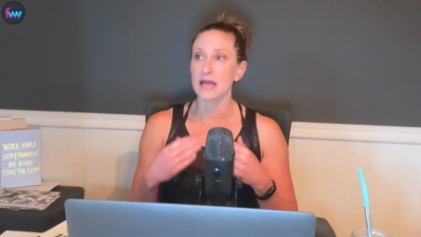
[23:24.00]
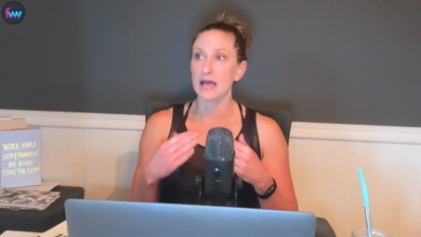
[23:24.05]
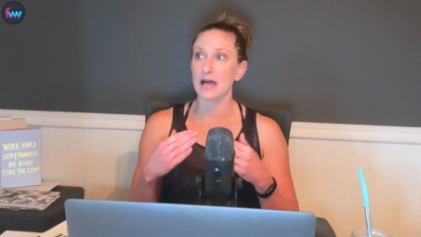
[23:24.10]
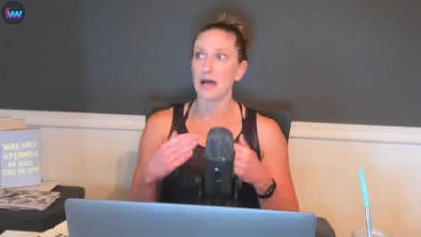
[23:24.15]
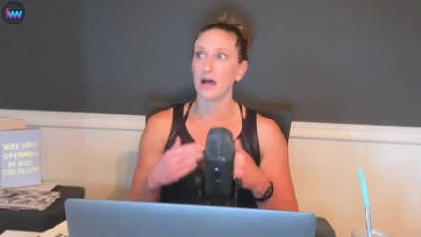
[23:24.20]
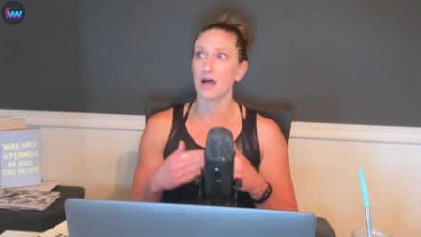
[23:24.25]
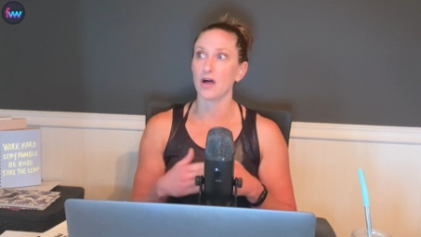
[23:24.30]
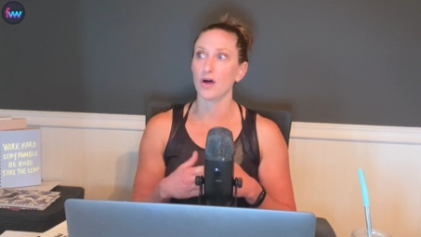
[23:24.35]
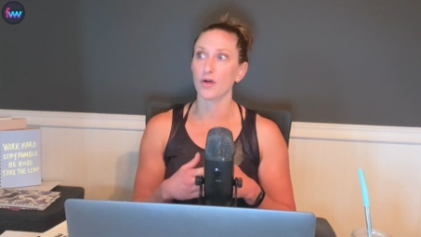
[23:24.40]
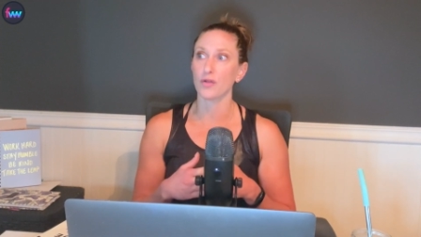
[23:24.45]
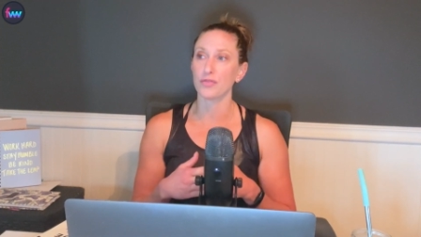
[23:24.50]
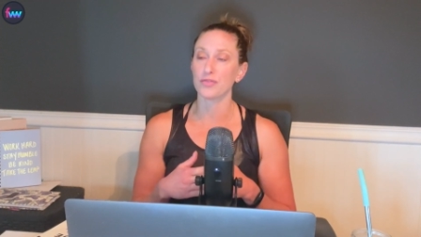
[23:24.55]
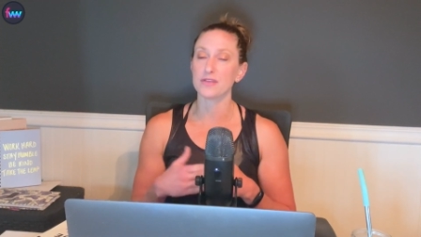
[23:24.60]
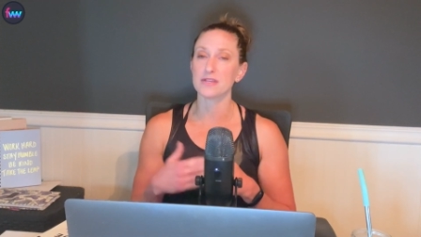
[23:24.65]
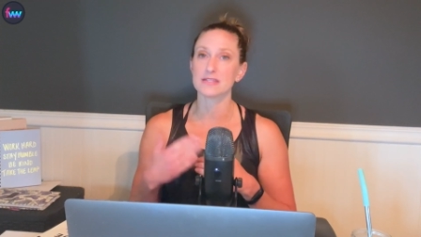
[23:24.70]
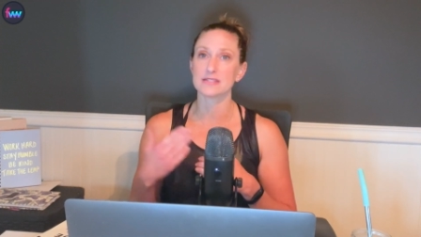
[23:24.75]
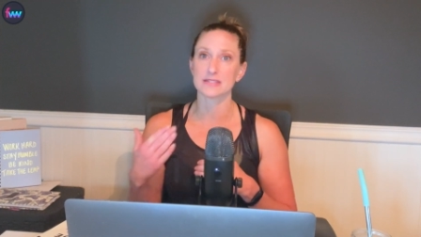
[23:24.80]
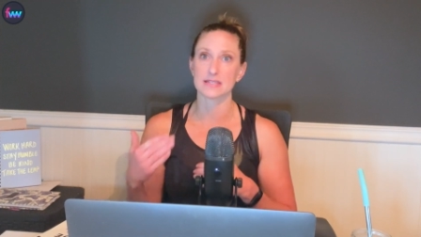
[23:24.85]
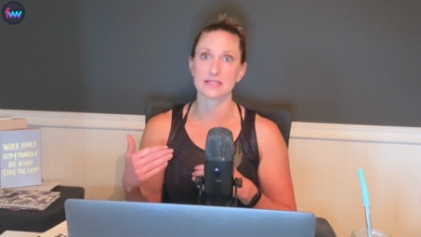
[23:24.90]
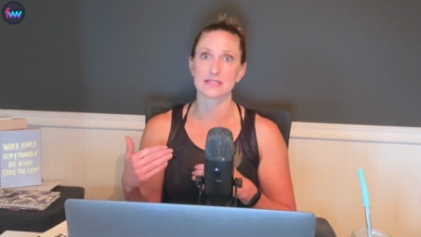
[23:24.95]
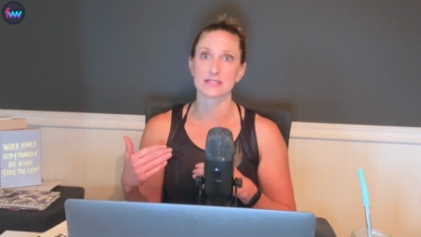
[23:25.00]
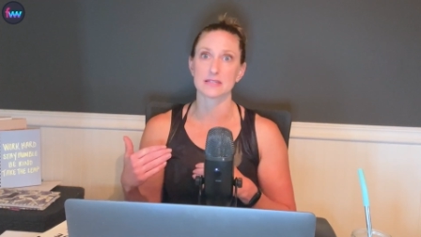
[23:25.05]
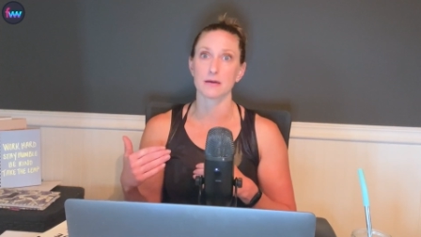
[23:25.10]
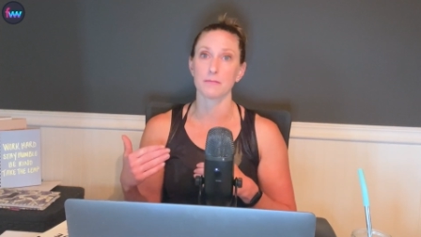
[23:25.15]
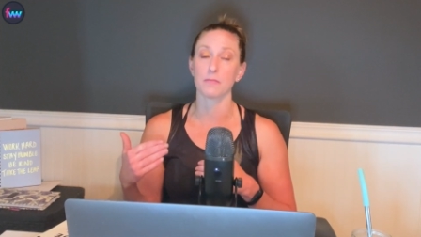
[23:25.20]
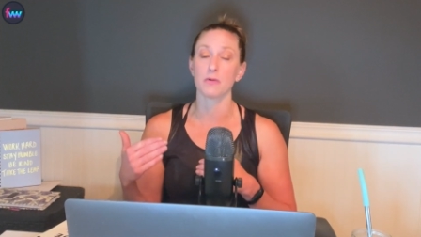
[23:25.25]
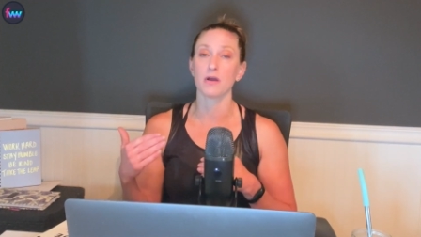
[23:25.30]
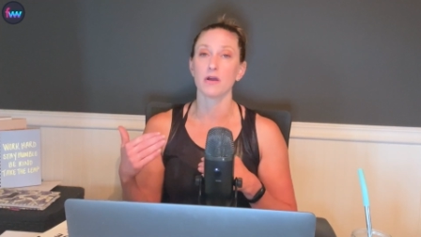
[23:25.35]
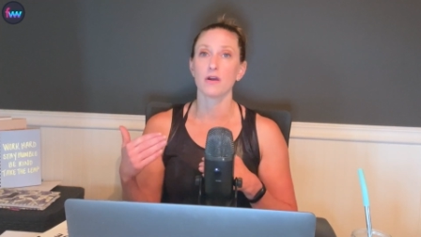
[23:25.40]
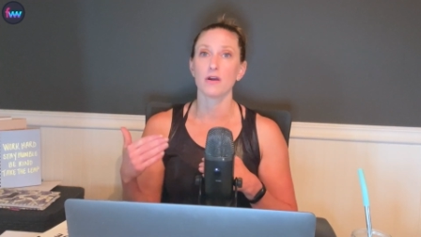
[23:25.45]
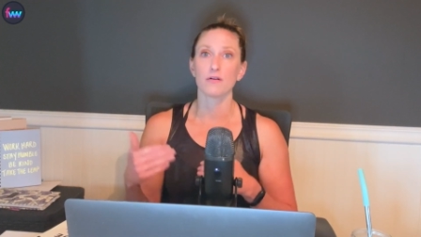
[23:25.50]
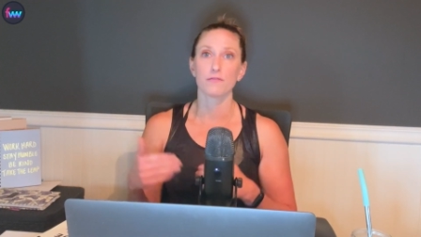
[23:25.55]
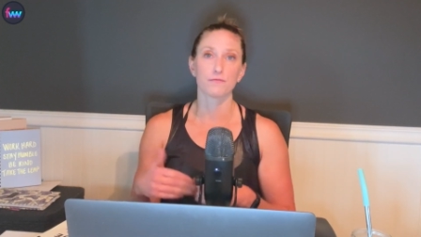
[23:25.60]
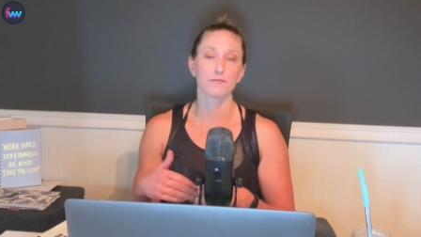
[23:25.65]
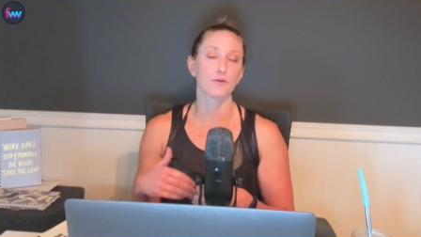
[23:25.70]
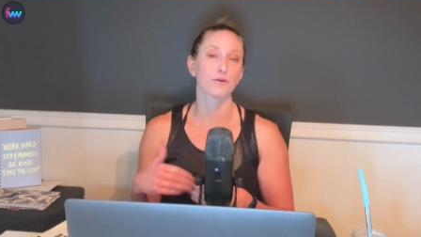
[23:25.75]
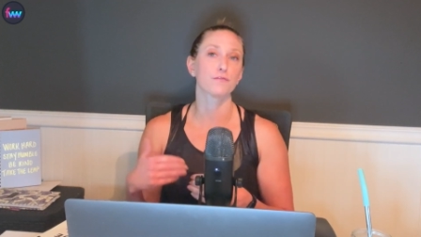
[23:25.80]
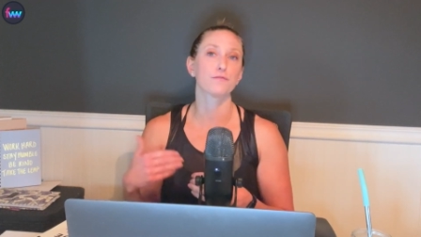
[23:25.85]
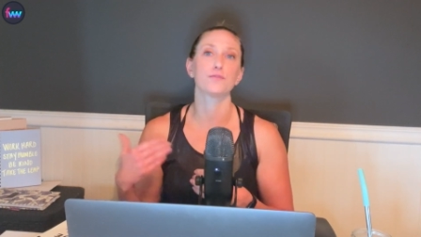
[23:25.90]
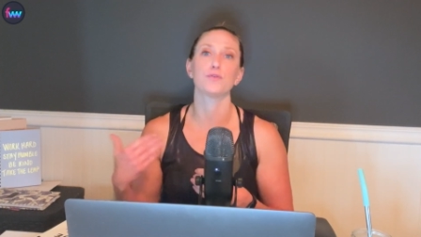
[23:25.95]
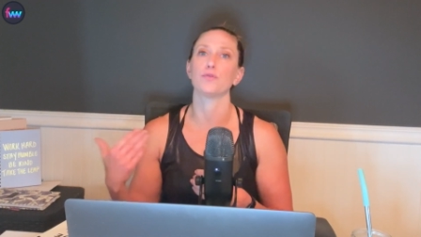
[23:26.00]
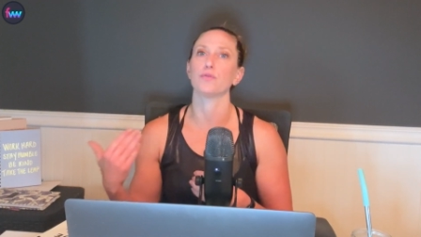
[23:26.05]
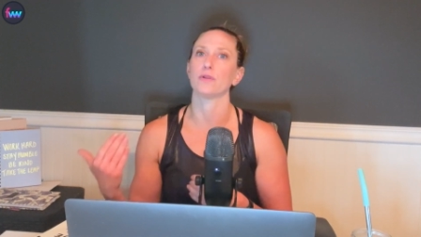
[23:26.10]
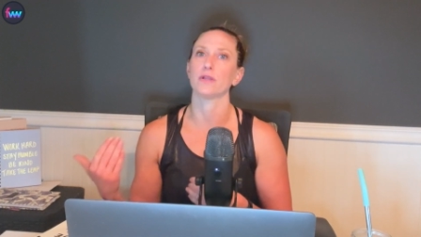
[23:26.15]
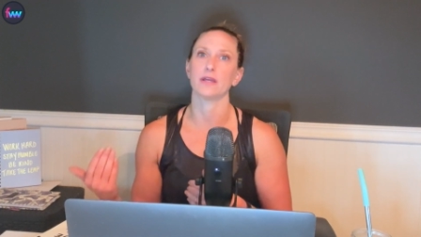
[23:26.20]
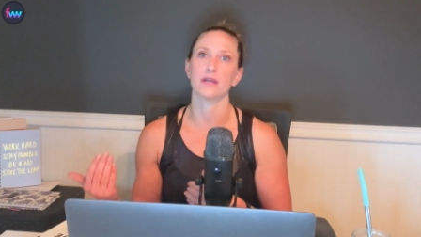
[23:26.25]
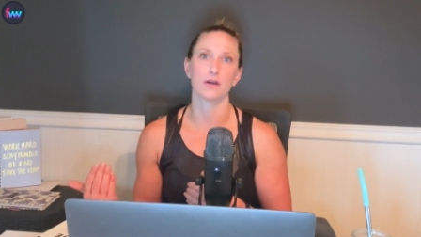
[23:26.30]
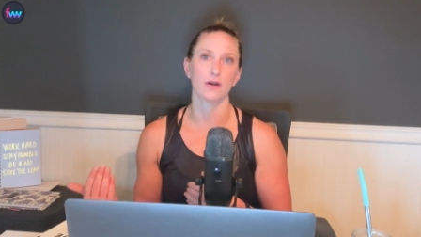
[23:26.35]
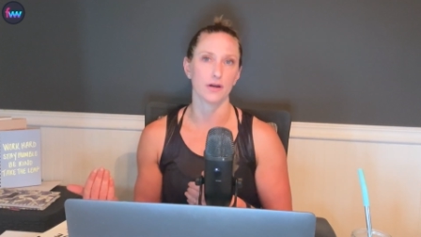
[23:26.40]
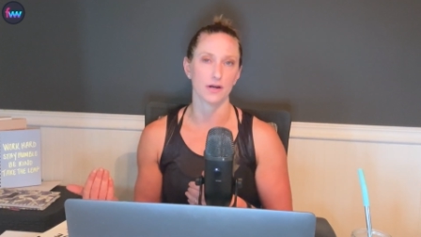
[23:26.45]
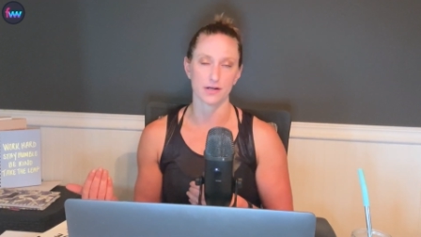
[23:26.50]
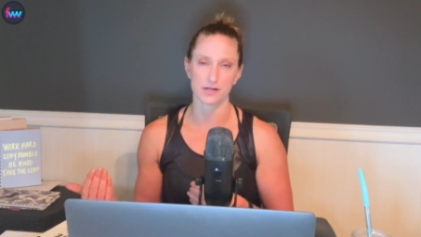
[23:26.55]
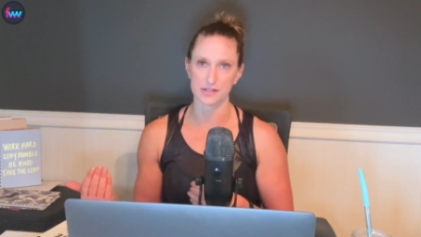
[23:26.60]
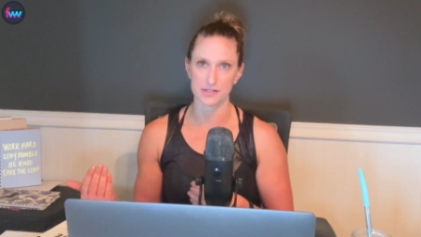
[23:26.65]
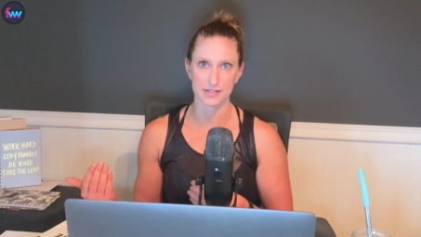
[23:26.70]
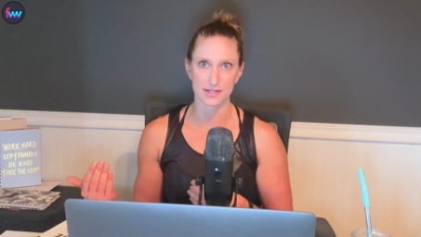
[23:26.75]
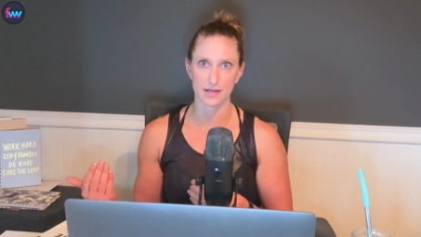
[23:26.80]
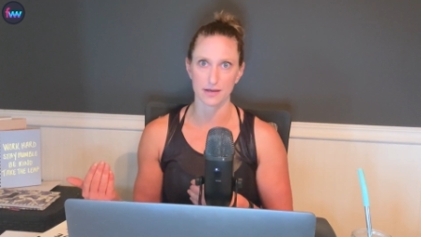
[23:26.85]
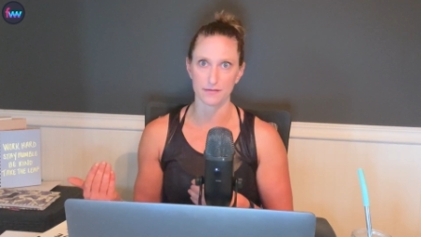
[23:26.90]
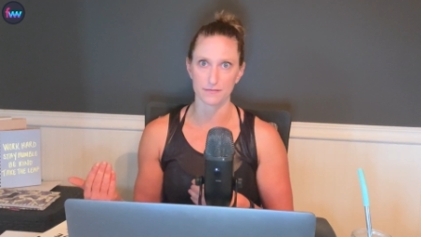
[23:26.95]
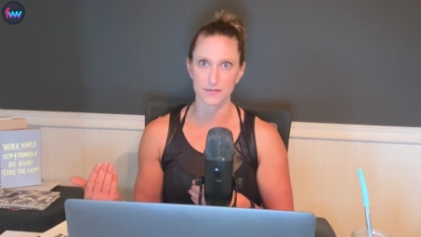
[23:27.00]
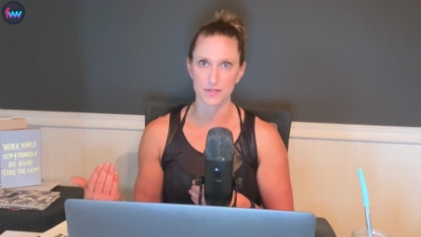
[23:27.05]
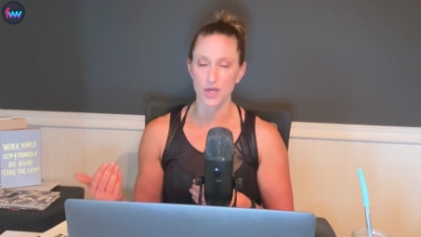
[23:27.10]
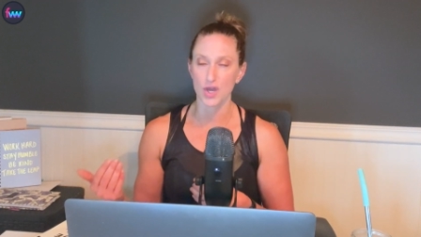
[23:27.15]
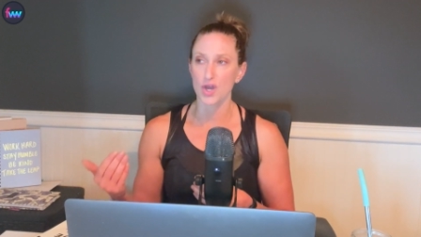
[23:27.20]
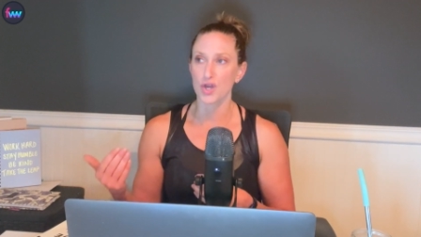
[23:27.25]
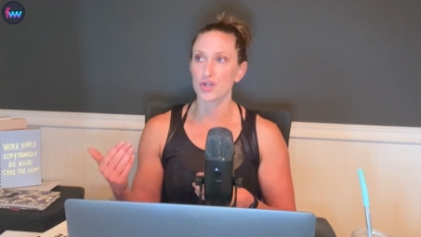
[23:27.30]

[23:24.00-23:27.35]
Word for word: a healthy system for fueling ourselves.